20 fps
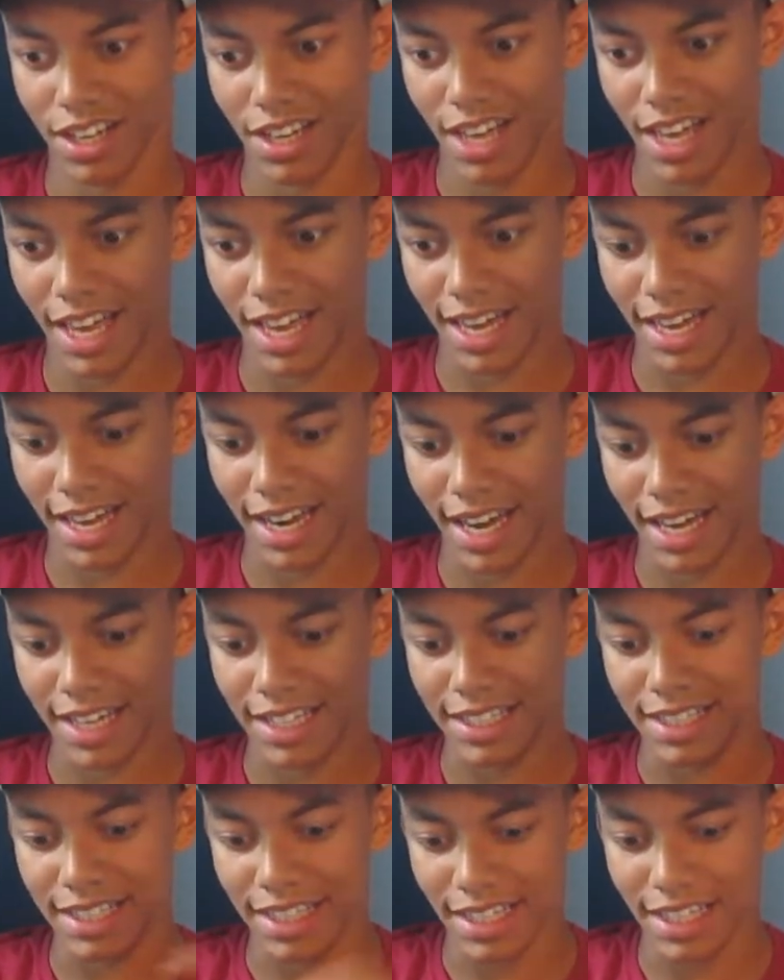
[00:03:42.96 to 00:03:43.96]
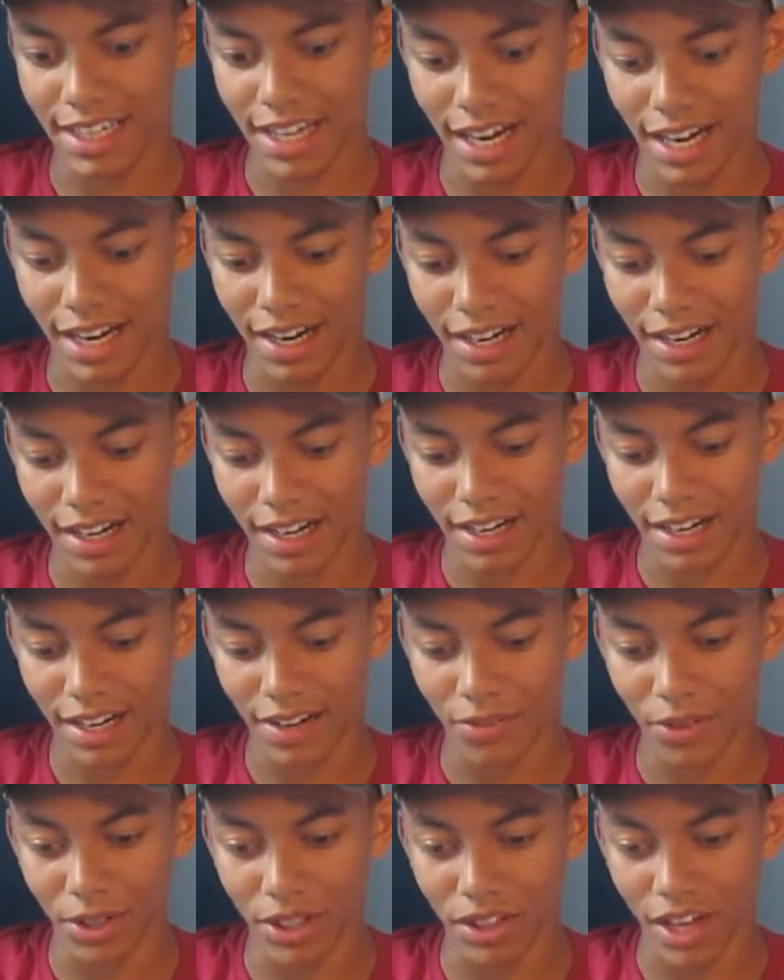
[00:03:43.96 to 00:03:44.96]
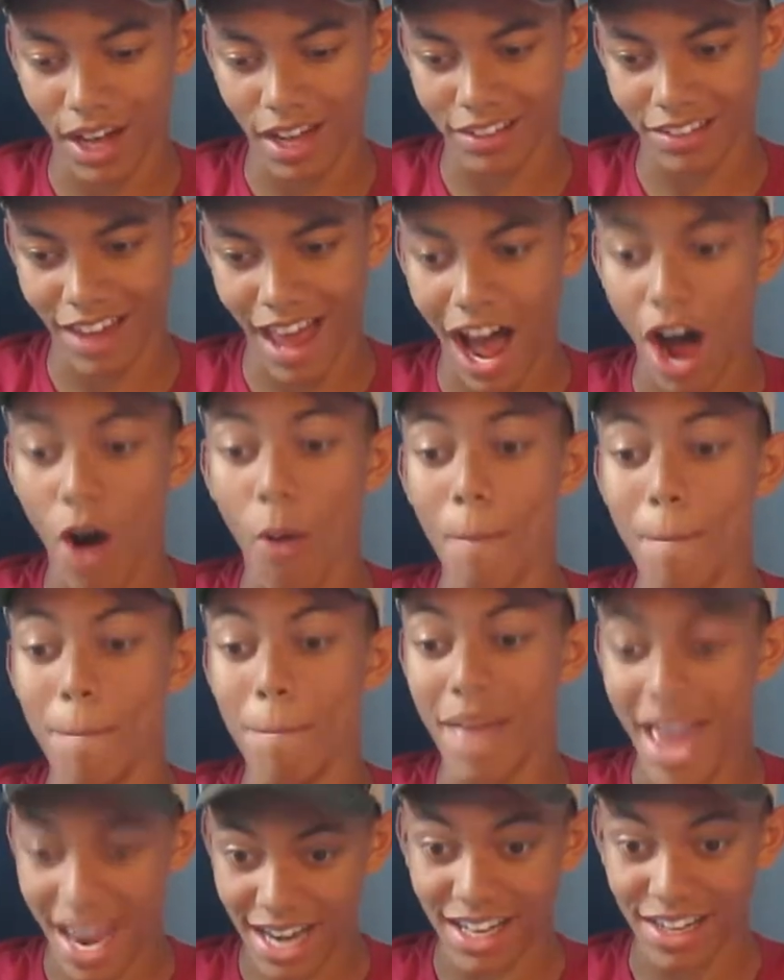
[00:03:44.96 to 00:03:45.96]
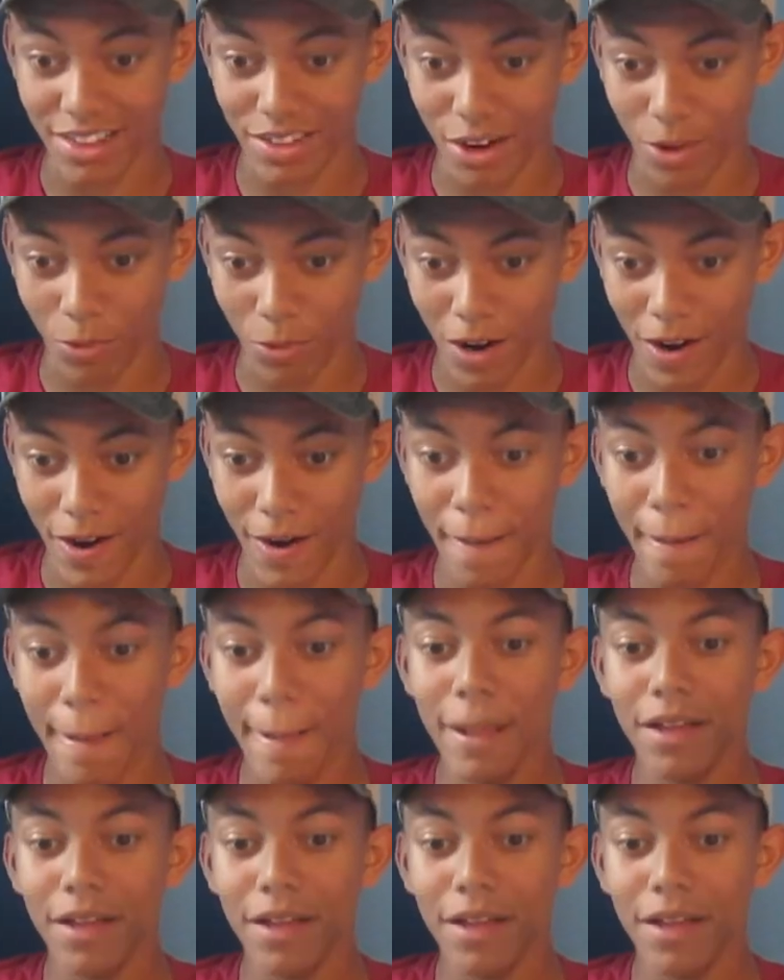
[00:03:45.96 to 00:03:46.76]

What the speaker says: And I did not realize how many there were.